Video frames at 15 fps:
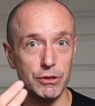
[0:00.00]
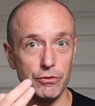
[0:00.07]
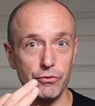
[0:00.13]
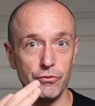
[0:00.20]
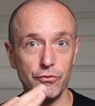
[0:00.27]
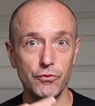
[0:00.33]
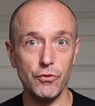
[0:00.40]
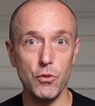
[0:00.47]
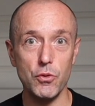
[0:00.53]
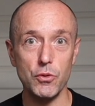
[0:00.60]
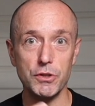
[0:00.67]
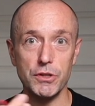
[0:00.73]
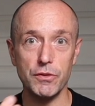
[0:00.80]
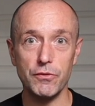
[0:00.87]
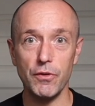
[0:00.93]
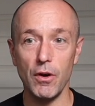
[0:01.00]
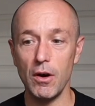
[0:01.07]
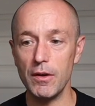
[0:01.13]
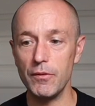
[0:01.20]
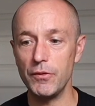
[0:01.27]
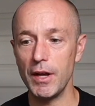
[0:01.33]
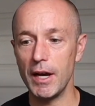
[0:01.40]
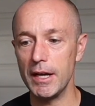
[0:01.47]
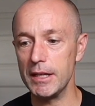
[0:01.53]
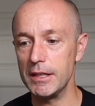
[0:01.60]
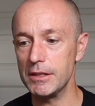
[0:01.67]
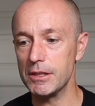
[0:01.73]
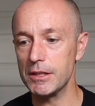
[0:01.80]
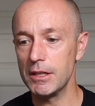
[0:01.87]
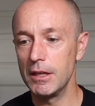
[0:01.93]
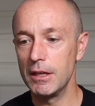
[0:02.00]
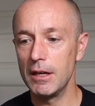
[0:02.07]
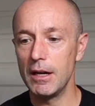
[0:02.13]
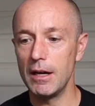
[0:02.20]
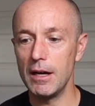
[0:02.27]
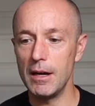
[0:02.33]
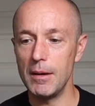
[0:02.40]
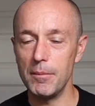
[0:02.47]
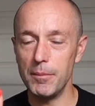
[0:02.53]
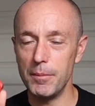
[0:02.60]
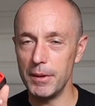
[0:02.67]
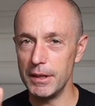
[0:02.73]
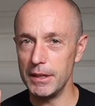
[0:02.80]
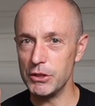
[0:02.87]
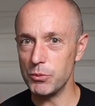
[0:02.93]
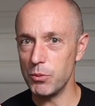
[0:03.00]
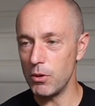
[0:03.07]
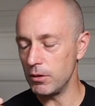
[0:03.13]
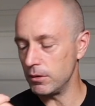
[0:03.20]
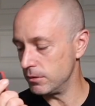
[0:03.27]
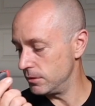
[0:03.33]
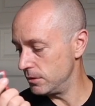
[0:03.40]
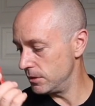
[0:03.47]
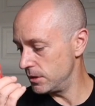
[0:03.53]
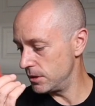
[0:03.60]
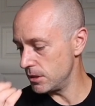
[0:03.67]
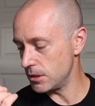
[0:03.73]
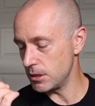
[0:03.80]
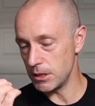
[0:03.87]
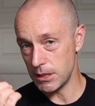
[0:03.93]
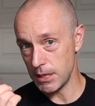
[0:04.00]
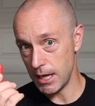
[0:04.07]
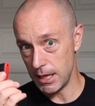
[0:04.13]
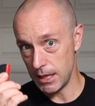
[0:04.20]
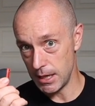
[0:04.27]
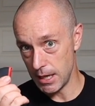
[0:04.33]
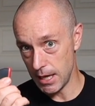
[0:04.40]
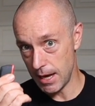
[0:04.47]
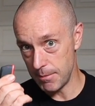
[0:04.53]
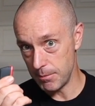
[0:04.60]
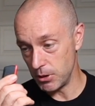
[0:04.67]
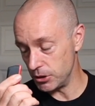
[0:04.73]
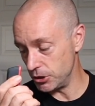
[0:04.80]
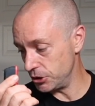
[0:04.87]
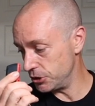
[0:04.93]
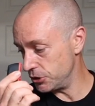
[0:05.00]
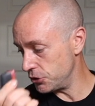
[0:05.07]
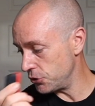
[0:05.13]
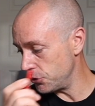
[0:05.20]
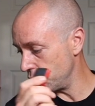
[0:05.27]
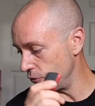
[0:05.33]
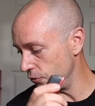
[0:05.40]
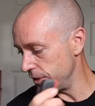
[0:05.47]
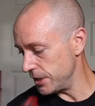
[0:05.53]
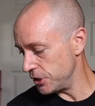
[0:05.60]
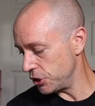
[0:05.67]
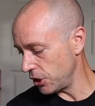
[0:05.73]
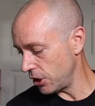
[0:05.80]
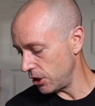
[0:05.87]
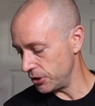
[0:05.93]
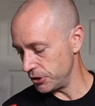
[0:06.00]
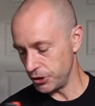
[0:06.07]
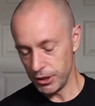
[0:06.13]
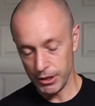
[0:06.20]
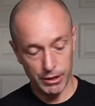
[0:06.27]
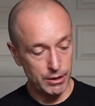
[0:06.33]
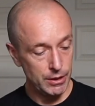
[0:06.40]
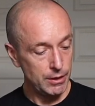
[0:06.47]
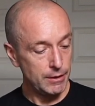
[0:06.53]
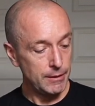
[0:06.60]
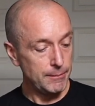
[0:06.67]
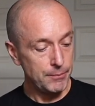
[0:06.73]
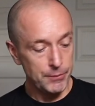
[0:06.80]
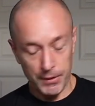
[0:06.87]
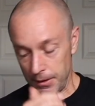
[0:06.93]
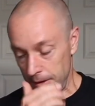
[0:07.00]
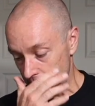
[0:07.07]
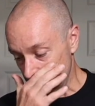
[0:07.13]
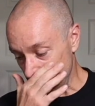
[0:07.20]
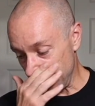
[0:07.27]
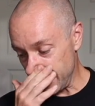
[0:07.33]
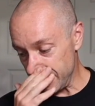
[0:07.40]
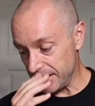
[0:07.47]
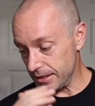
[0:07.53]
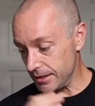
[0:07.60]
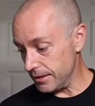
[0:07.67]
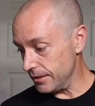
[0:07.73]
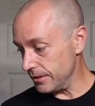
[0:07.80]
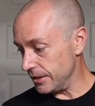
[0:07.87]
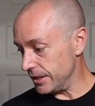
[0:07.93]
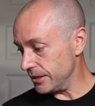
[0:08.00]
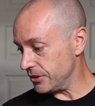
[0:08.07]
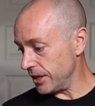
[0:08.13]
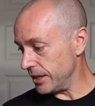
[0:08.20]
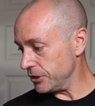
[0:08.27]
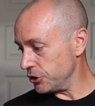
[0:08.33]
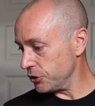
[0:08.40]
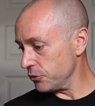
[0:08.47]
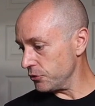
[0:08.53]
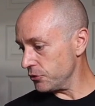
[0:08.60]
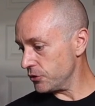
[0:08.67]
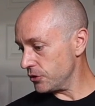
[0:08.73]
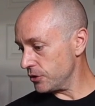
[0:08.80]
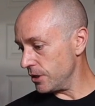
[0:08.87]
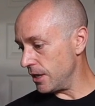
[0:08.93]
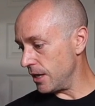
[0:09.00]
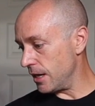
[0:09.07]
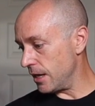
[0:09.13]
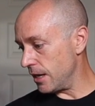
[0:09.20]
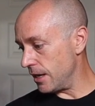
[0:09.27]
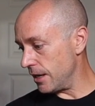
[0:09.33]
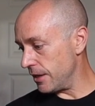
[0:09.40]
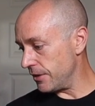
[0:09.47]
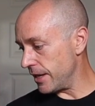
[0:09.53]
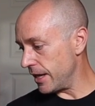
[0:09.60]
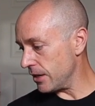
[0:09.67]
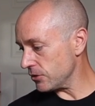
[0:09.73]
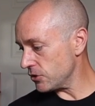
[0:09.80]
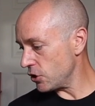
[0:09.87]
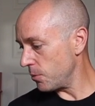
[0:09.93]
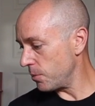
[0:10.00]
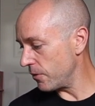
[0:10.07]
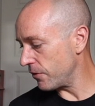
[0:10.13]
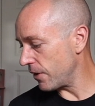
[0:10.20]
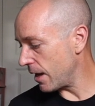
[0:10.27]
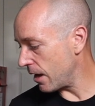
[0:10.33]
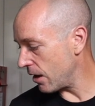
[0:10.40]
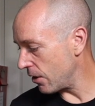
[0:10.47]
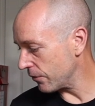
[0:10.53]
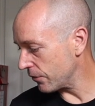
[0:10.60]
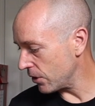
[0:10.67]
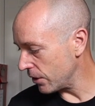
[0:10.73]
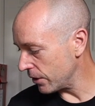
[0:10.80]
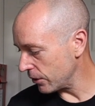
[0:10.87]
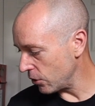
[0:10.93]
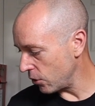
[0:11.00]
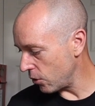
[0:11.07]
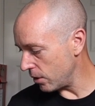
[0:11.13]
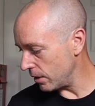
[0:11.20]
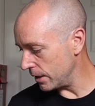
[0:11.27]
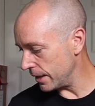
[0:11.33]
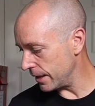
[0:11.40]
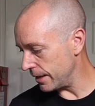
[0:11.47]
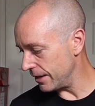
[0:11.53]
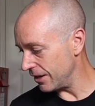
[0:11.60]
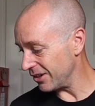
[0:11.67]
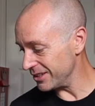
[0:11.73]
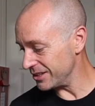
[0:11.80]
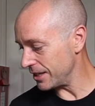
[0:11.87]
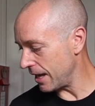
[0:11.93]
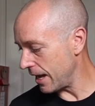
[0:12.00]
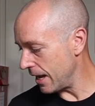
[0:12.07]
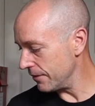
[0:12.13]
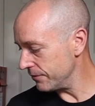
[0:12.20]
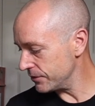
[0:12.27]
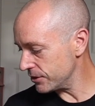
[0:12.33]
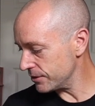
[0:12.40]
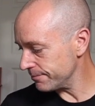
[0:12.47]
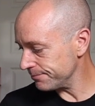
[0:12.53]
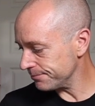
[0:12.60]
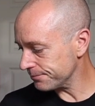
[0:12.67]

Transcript: of 4 to 5 days, but each one doesn't take that much to recharge. So that's the essentials. Then on top of that, I've kind of got nice to haves.